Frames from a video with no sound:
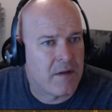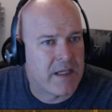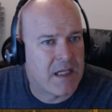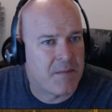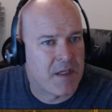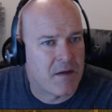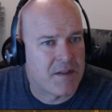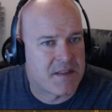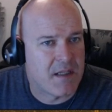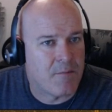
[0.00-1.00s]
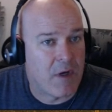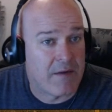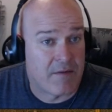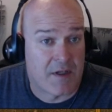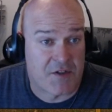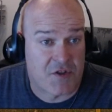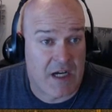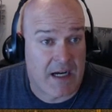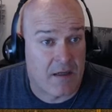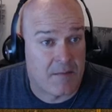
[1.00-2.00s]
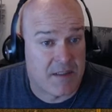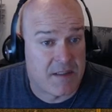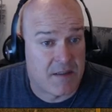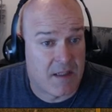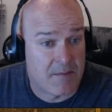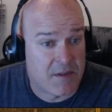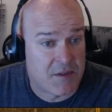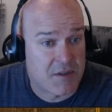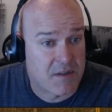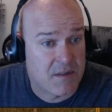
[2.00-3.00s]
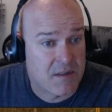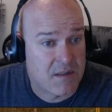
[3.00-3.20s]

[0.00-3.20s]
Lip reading: Why can't I pick all this up? Well, I have a lot of track on me, tell you that much.